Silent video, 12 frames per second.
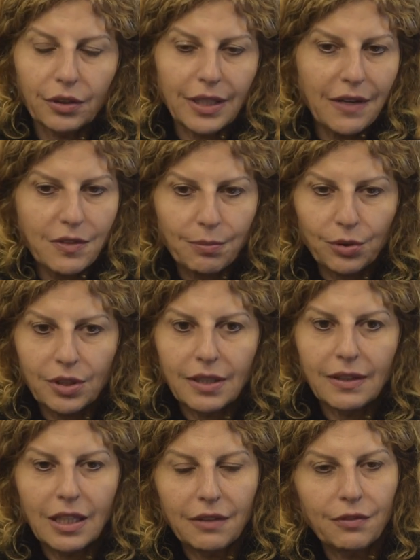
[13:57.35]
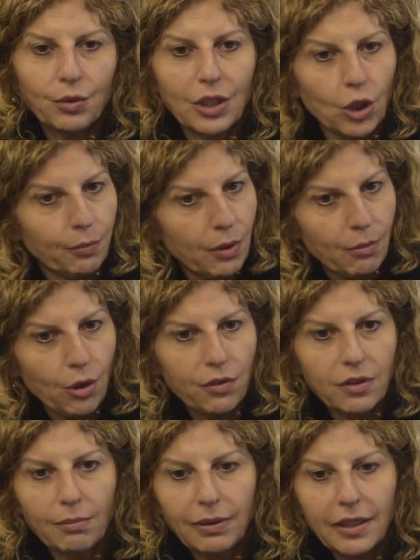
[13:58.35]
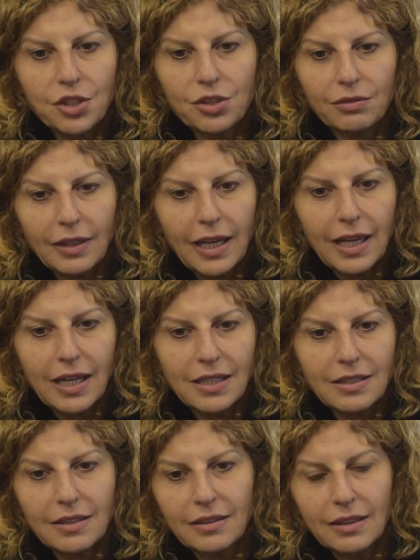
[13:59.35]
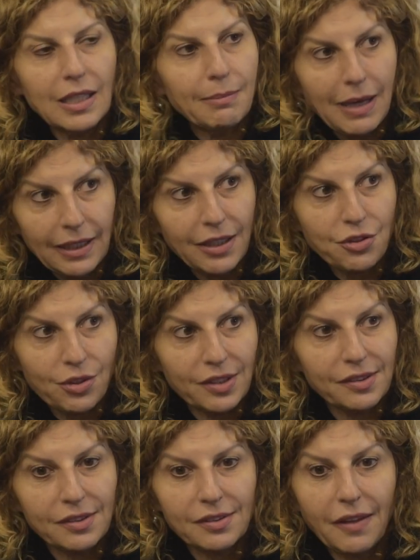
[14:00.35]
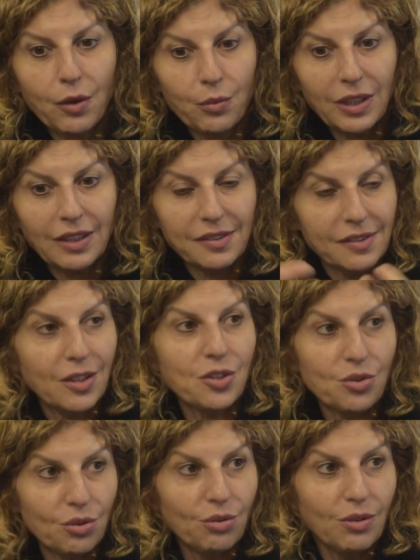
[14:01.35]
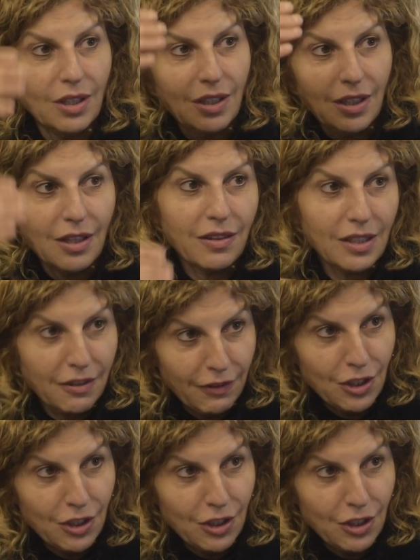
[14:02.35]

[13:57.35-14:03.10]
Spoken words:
You don't have to put it in there if you want to help promote the pledge, and an email address so that we could send you the